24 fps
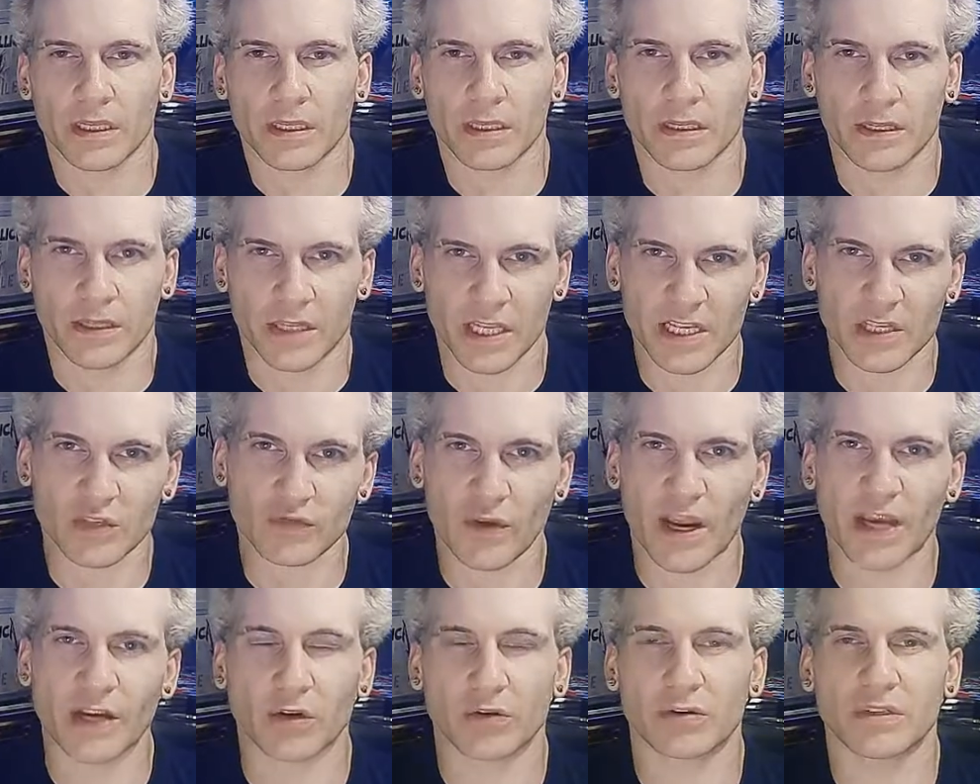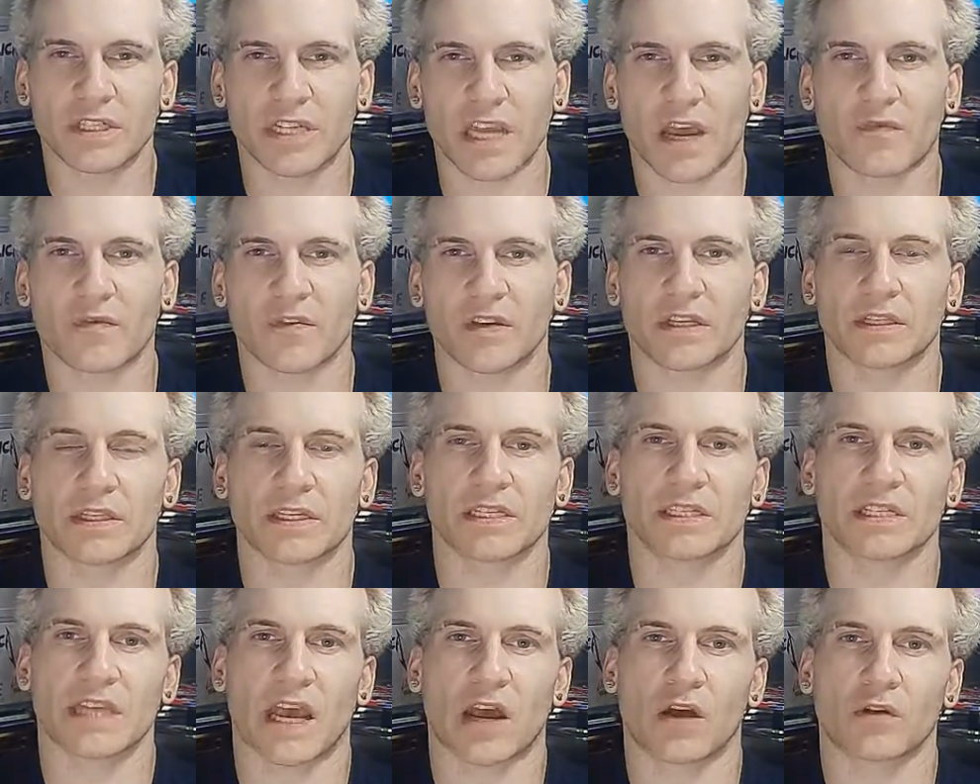This record definitely
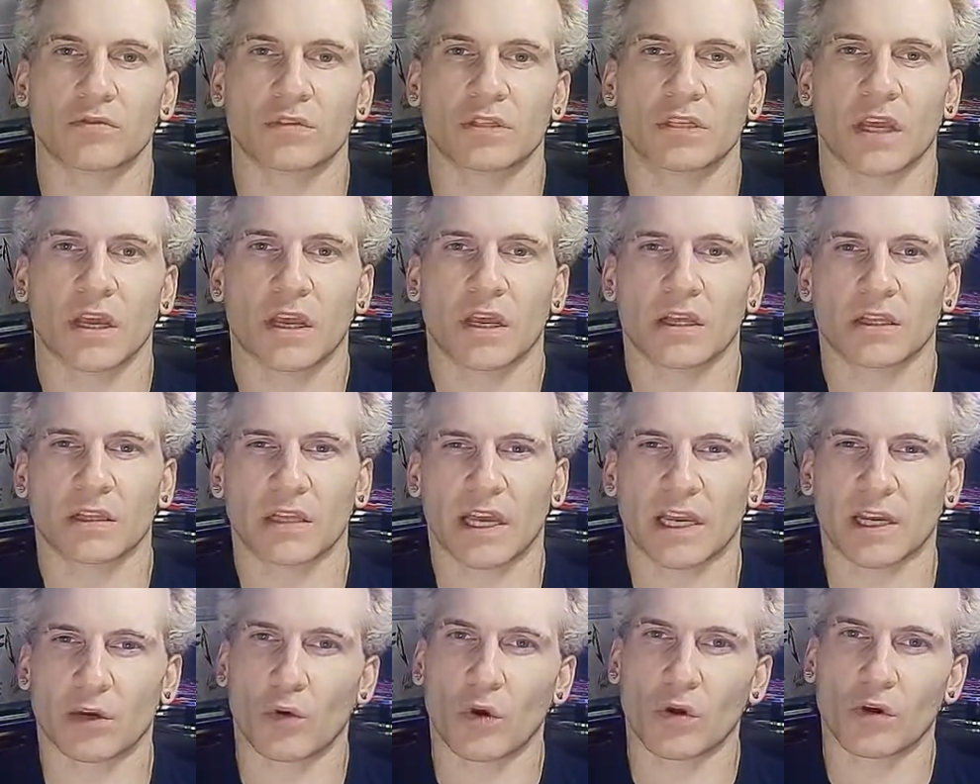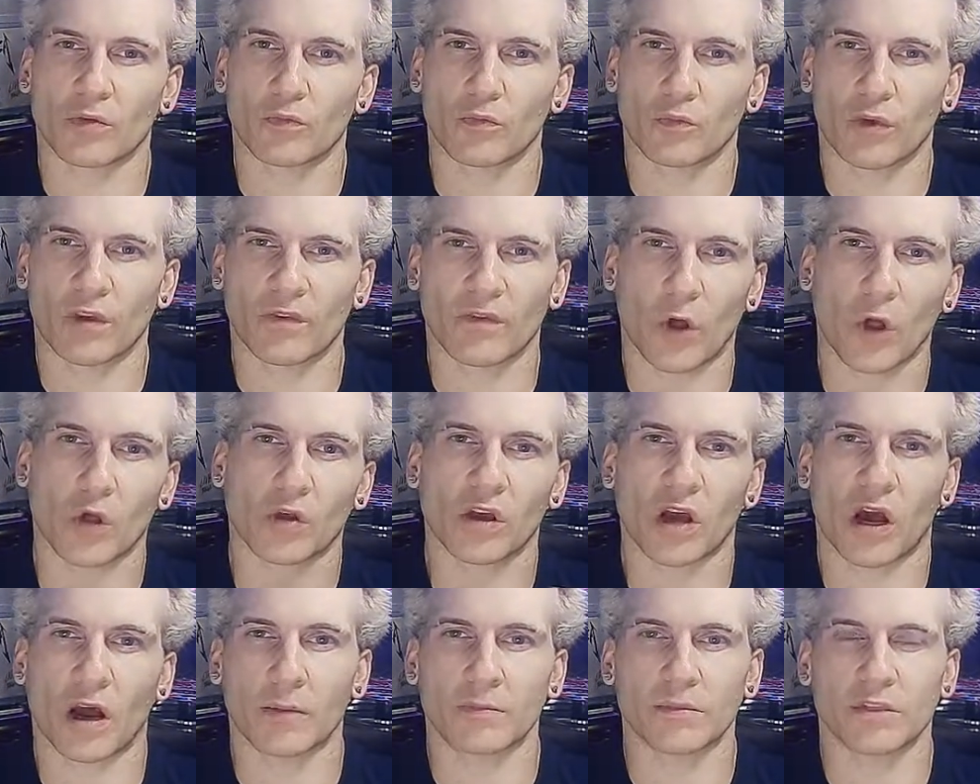sounds like what we've all
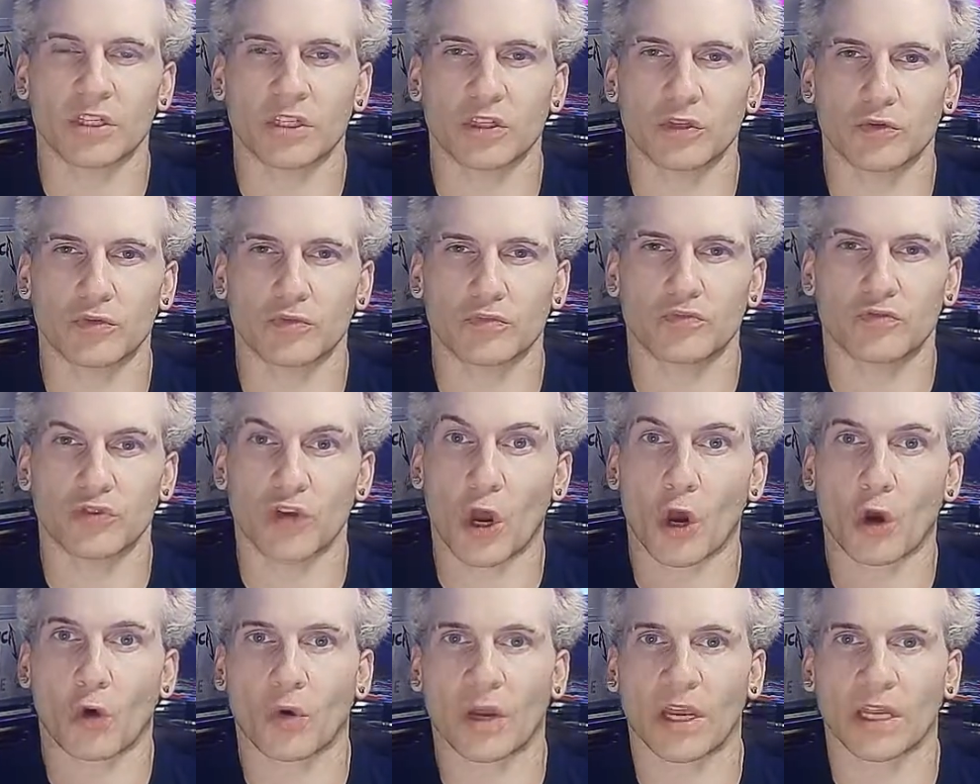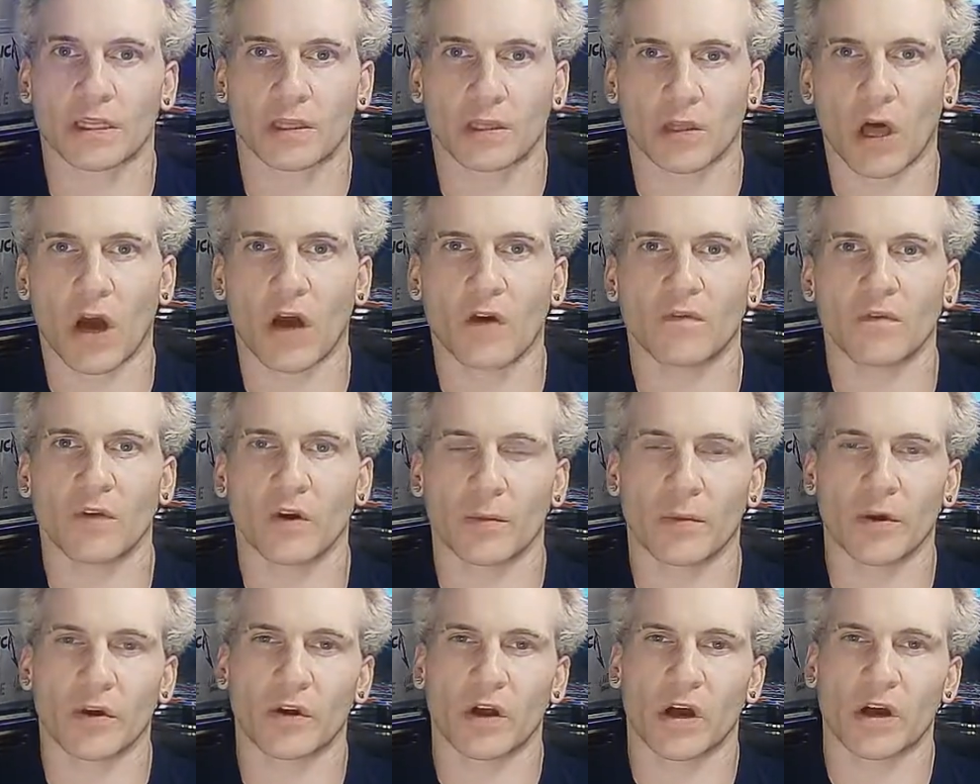come to know and love
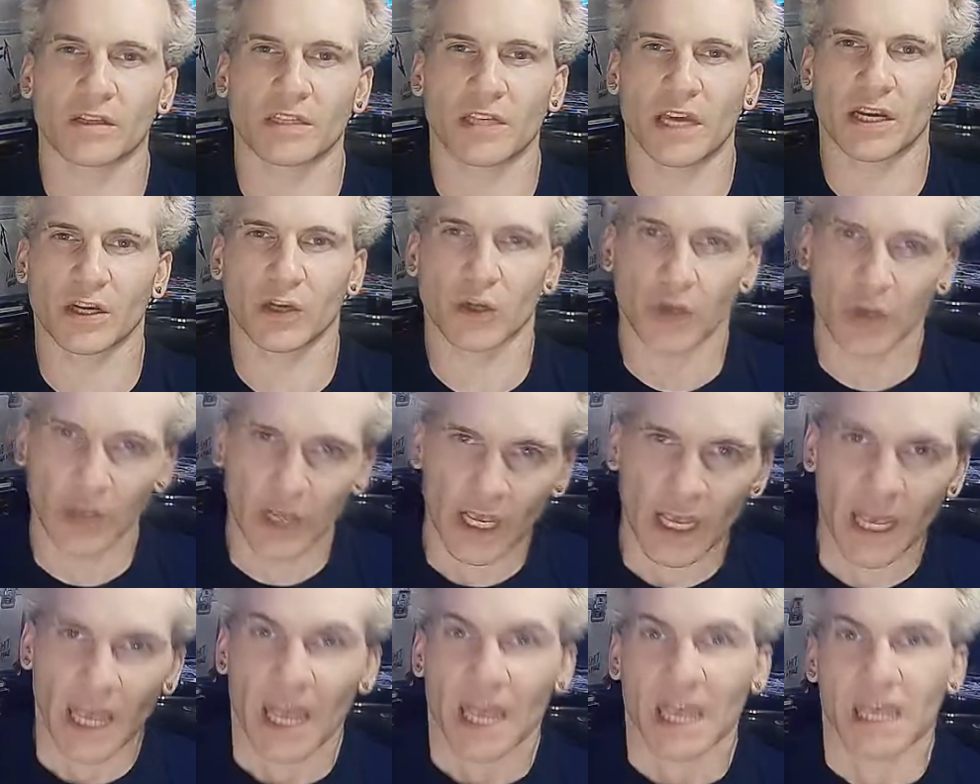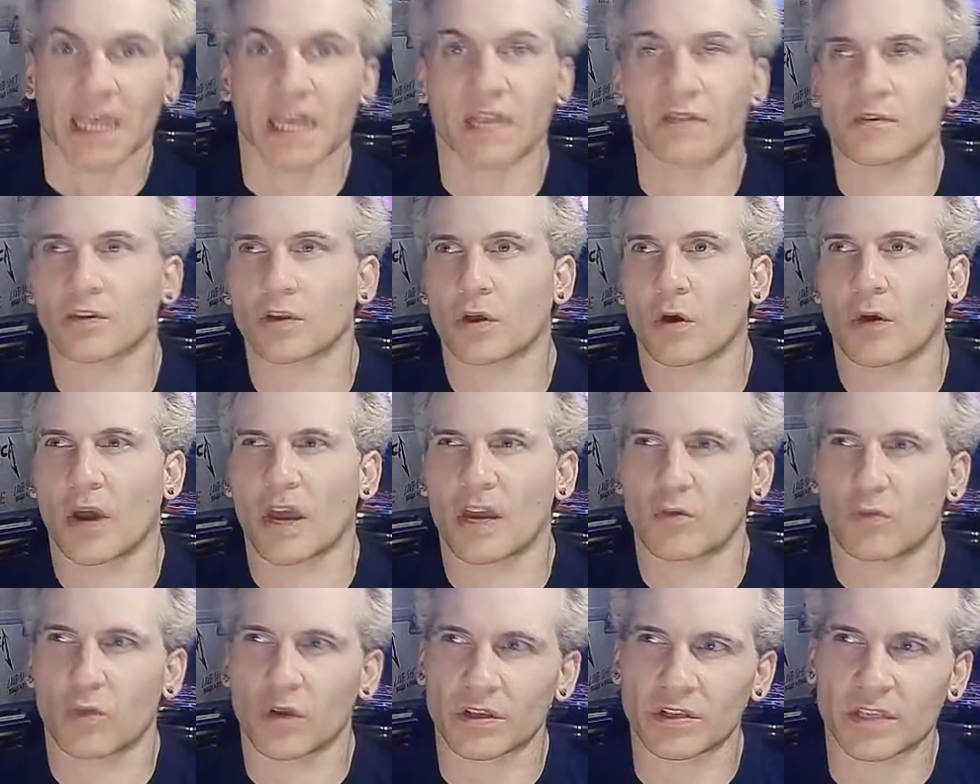about Autechre. Even though I
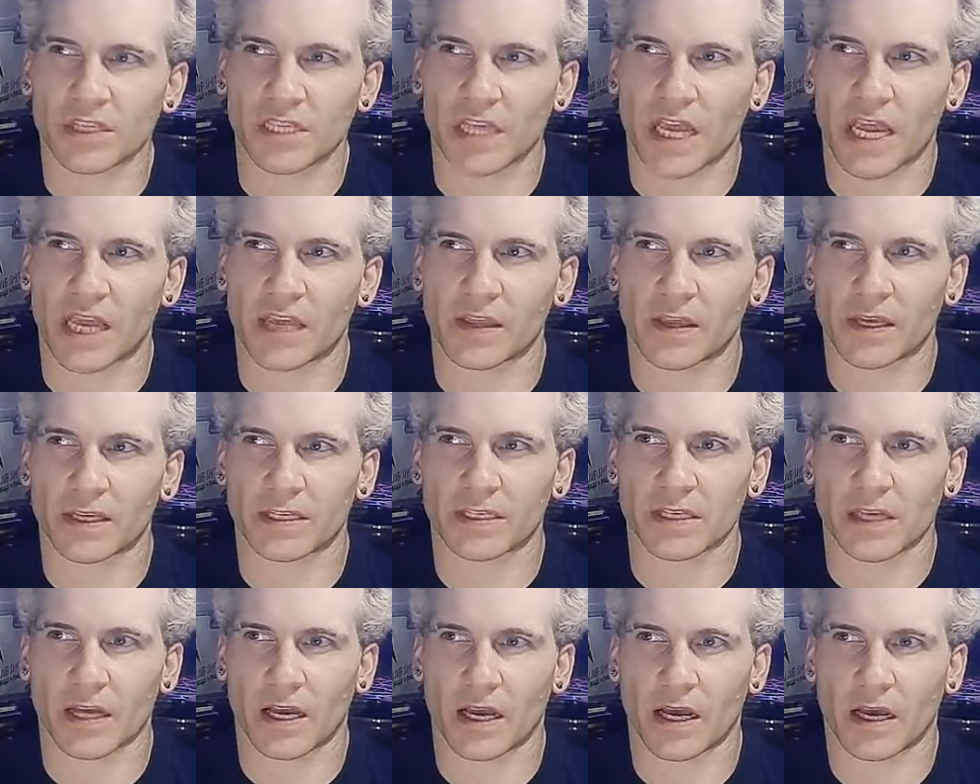will say that